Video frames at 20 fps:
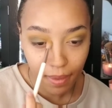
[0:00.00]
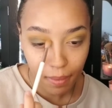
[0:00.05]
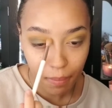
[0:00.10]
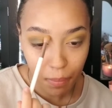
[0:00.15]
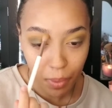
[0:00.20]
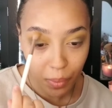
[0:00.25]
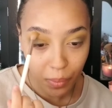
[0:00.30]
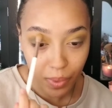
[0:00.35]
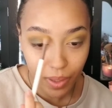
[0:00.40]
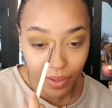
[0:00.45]

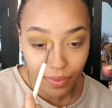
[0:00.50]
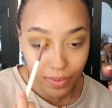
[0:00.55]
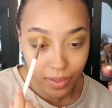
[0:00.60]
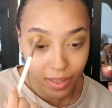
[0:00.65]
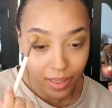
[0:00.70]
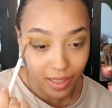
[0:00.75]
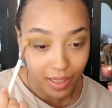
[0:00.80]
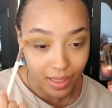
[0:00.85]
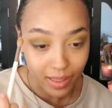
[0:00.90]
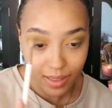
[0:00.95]
But whatever
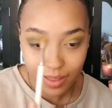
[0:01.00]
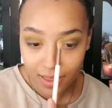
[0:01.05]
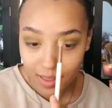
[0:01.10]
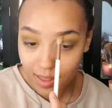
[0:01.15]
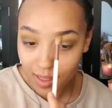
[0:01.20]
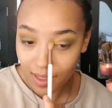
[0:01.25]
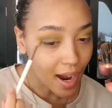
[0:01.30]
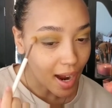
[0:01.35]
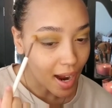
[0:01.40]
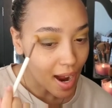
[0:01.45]
it is,
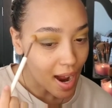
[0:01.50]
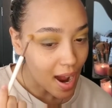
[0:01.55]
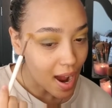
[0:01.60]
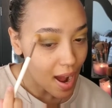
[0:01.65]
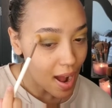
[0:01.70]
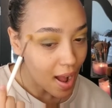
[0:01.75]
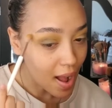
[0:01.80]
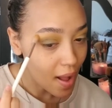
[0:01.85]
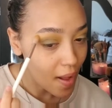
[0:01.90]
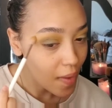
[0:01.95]

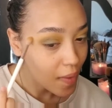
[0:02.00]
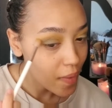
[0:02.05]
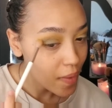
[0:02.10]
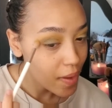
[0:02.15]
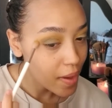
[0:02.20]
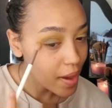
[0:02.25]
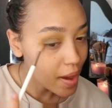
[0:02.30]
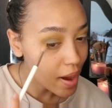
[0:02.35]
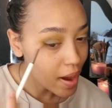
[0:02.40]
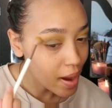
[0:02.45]

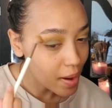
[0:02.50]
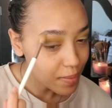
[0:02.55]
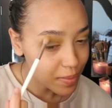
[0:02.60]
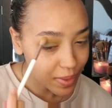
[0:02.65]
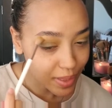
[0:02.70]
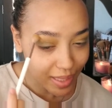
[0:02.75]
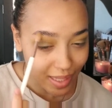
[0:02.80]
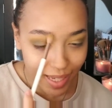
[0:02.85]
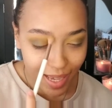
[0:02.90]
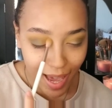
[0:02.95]
I'm
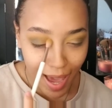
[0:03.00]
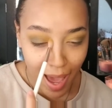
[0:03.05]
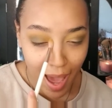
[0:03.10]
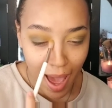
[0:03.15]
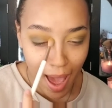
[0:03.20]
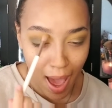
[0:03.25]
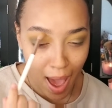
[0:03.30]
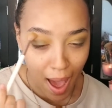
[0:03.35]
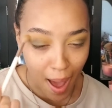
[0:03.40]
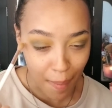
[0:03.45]
really
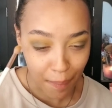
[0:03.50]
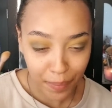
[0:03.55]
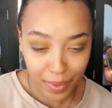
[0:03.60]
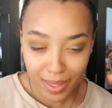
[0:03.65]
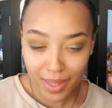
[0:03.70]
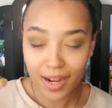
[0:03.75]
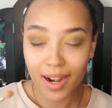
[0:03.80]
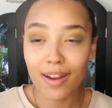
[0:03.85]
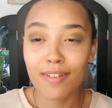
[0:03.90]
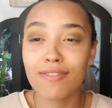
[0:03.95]
happy
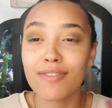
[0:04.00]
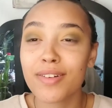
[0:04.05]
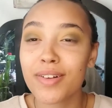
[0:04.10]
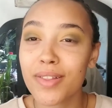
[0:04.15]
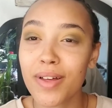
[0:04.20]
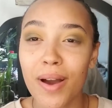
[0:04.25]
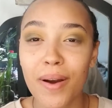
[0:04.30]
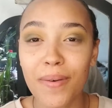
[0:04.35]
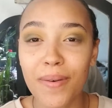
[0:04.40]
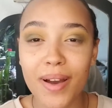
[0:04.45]
that I feel
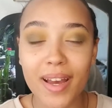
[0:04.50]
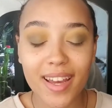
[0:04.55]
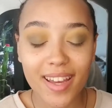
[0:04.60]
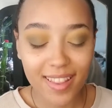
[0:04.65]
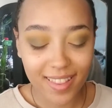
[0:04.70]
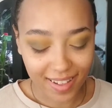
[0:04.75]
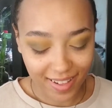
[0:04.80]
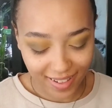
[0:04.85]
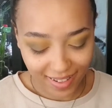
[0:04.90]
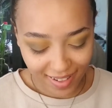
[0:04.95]
that way.
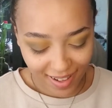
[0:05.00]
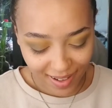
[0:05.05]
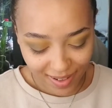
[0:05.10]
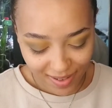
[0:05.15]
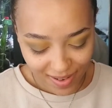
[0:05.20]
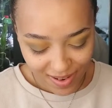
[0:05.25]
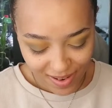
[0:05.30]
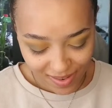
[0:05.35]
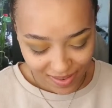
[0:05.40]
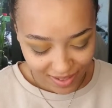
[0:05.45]
Like, I don't
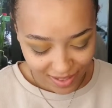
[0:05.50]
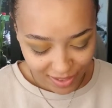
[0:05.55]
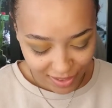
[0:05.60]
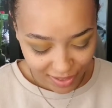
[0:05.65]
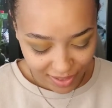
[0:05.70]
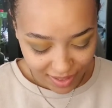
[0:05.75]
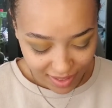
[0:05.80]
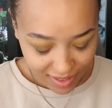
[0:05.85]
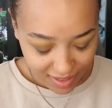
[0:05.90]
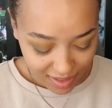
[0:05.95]
know, it
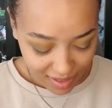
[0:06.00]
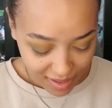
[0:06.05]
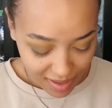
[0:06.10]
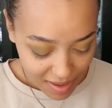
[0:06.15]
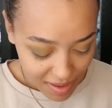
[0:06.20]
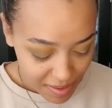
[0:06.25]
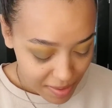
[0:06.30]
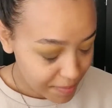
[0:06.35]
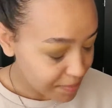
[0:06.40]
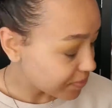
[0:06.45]
just,
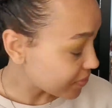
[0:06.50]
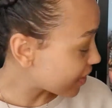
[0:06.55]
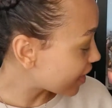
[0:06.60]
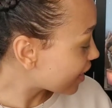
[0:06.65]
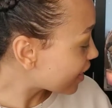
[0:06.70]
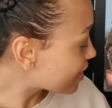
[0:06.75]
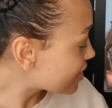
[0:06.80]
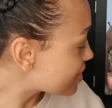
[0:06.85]
like I